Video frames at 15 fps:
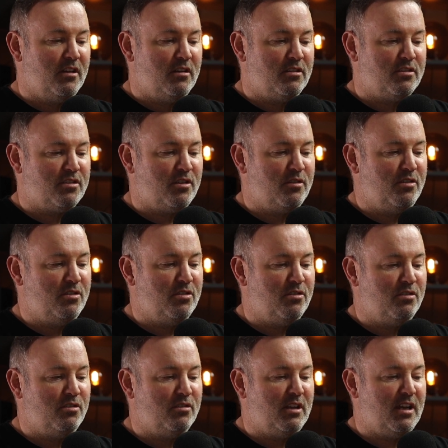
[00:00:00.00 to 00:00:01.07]
So
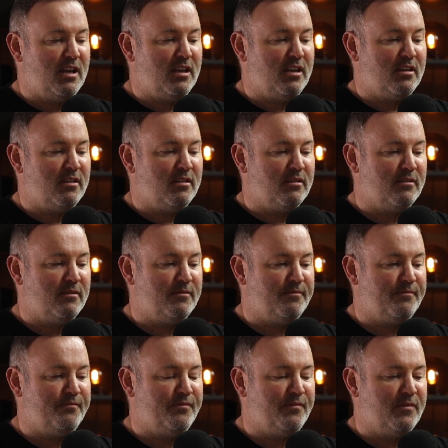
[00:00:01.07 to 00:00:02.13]
you're
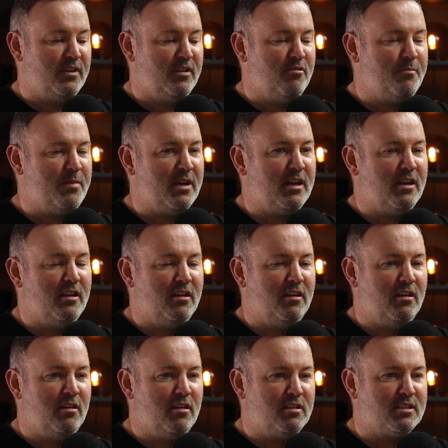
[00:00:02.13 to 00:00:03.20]
a bit
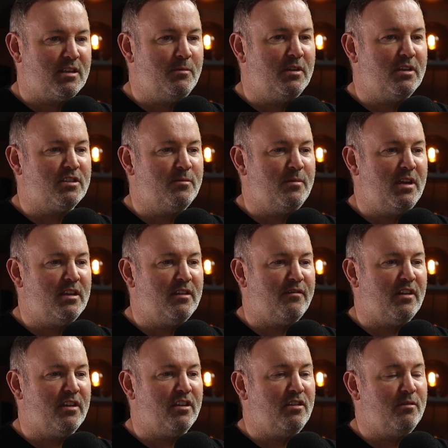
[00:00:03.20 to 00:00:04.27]
similar to me in the
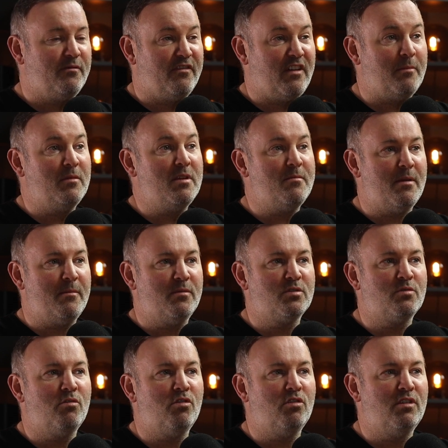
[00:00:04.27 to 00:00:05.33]
fact that your family
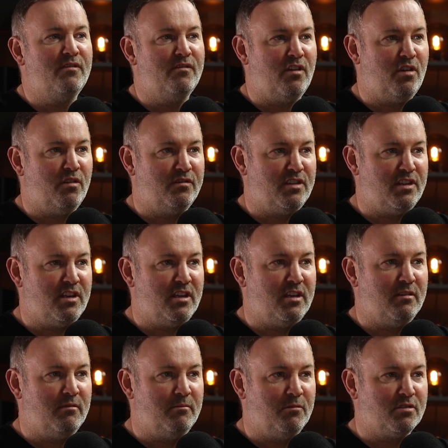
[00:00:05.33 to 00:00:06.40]
members were all involved in
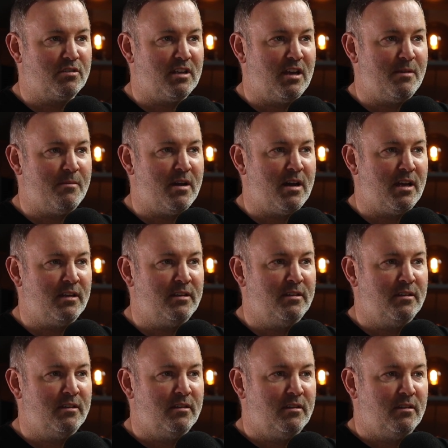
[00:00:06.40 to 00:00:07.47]
it, much like
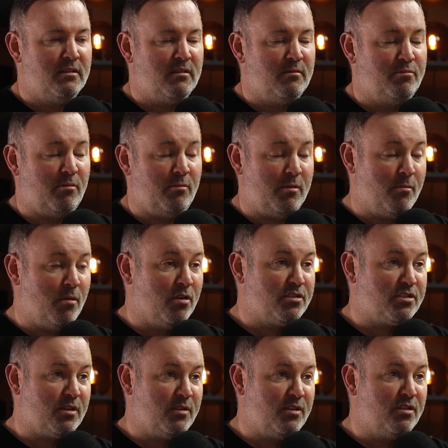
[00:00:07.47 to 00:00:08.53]
mine. Probably more
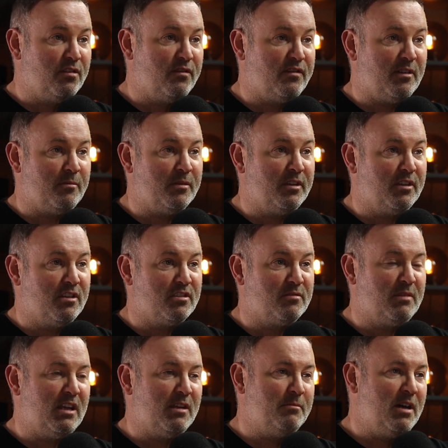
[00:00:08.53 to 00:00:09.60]
so in your family, because
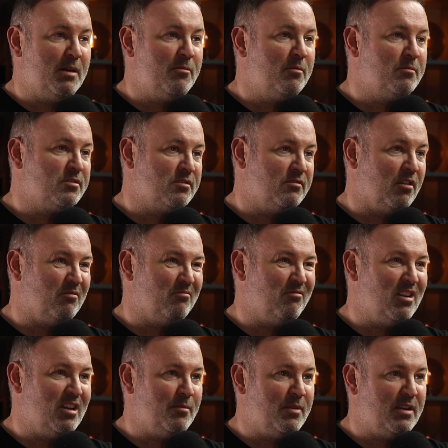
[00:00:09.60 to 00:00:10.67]
my mum's not
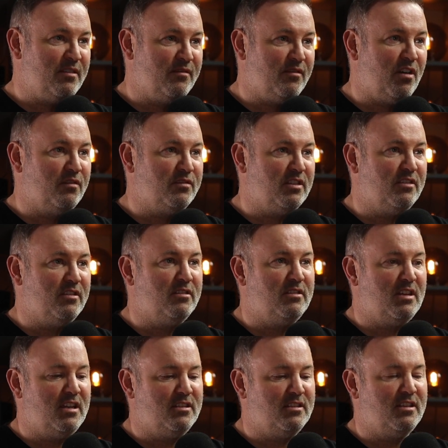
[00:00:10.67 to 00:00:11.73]
really been involved in the
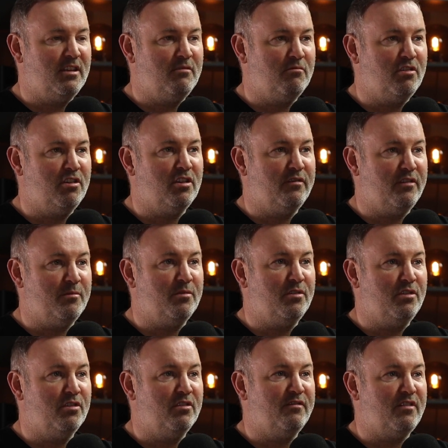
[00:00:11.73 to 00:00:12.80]
day-to-day running of it, but
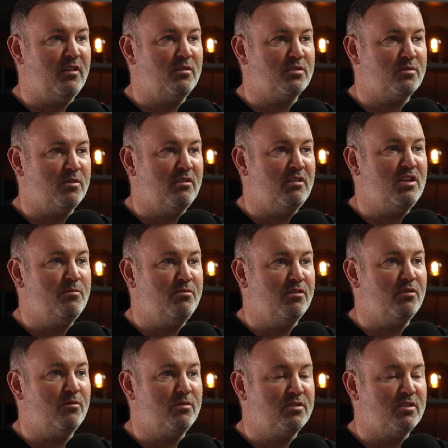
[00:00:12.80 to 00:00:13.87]
your folks were, and your
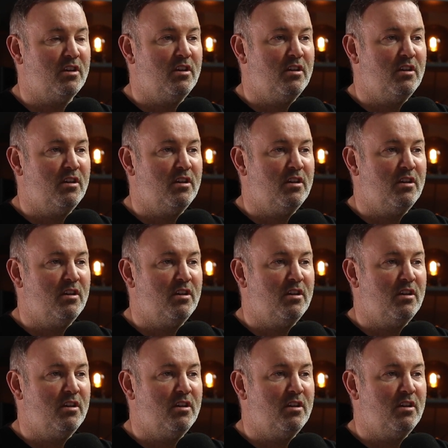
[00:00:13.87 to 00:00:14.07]
brother was